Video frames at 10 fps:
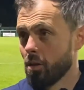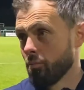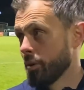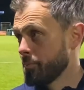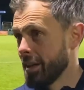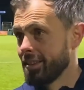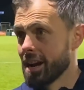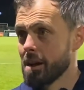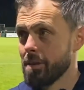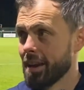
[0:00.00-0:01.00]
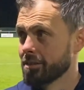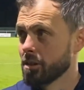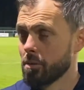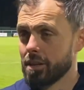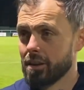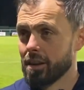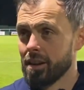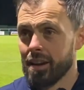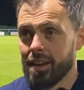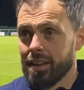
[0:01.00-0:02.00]
when Ben Darby has to go in there,
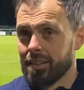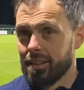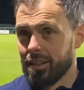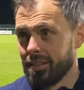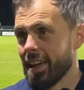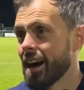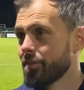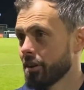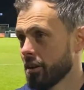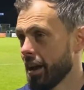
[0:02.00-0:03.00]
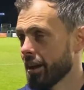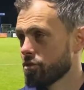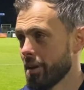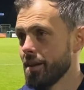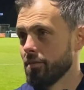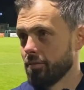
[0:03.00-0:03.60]
they have a great